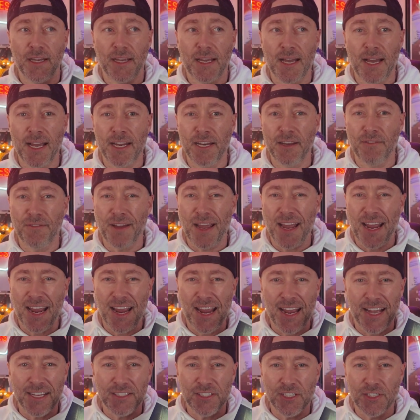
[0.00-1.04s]
kind of
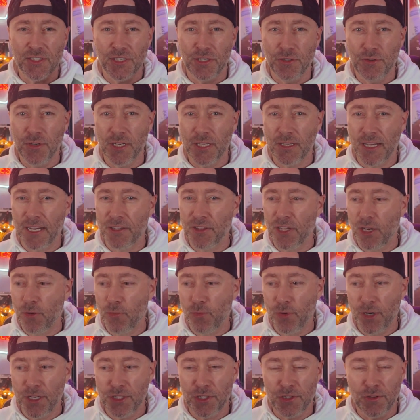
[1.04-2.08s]
adds to it. Like the
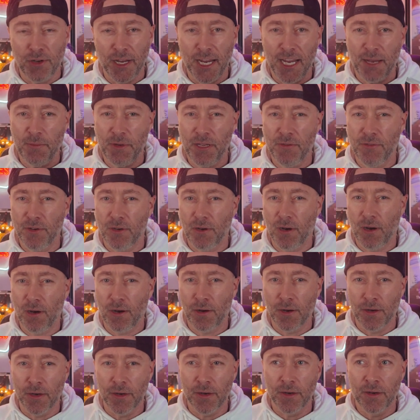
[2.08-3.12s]
original Amityville
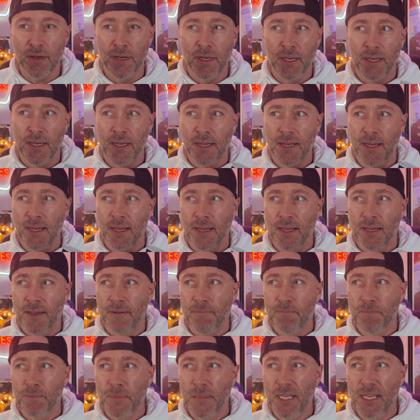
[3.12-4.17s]
Horror,
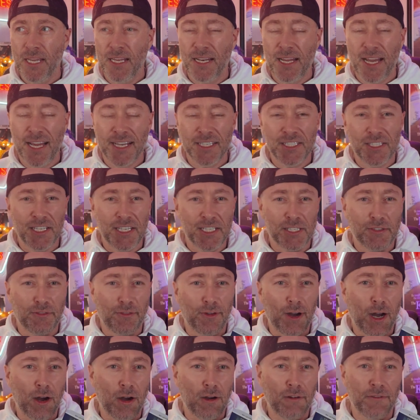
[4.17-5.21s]
it has these
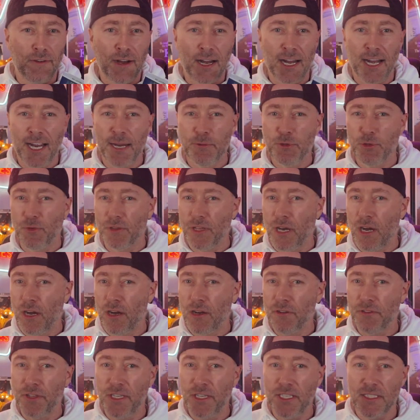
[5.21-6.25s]
fall vibes with
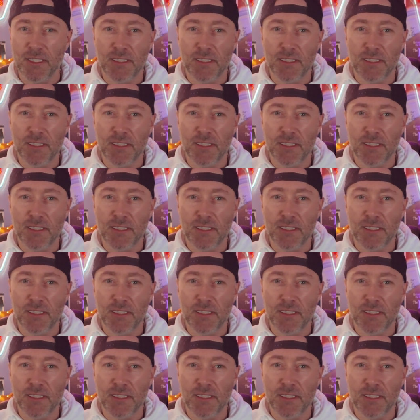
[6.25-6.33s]
all these